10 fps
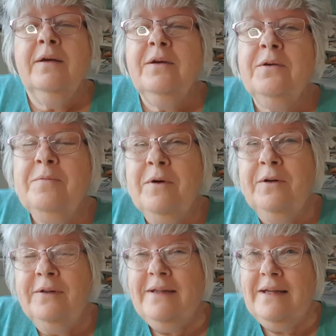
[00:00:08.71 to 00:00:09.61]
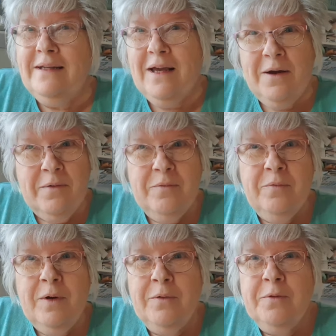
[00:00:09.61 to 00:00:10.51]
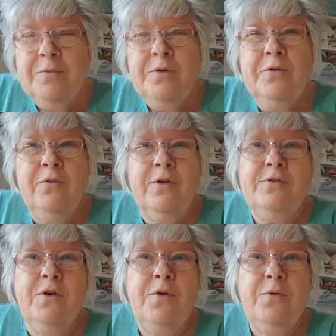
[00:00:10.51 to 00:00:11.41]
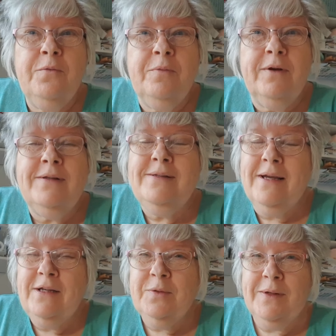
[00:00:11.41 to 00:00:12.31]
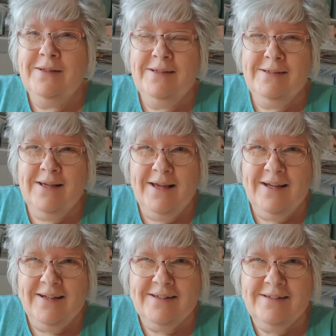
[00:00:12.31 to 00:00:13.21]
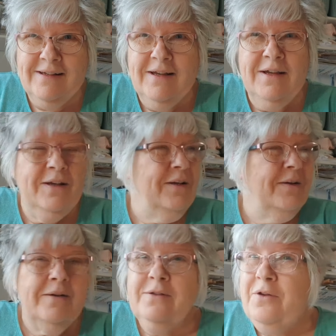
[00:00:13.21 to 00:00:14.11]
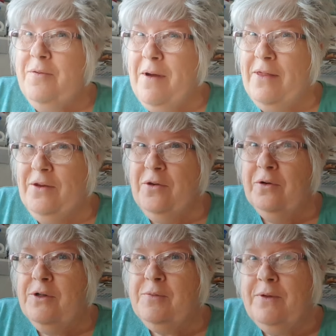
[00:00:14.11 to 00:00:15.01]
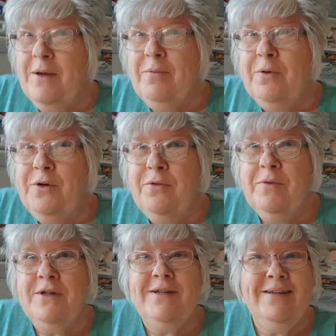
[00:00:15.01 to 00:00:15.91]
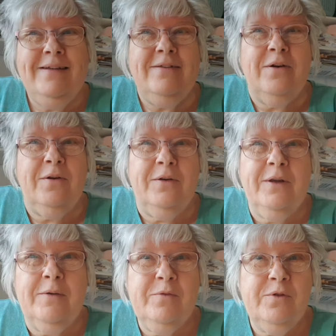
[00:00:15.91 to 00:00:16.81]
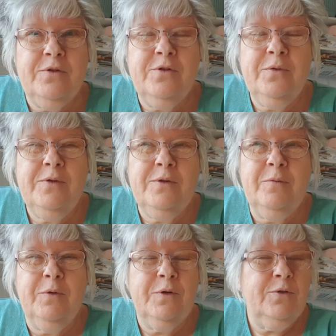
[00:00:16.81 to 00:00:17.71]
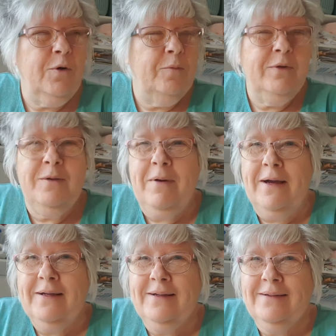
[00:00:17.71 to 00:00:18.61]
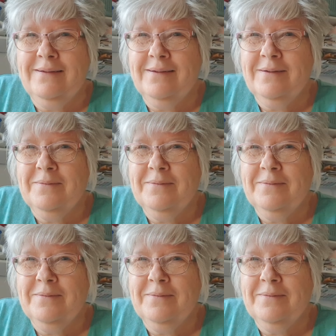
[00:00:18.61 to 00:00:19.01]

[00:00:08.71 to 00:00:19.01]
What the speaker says: Good morning. Welcome to Vlogtober, day 26. Sorry about the noise, but the embroidery machine is on. I'm just doing some more Tomty bags.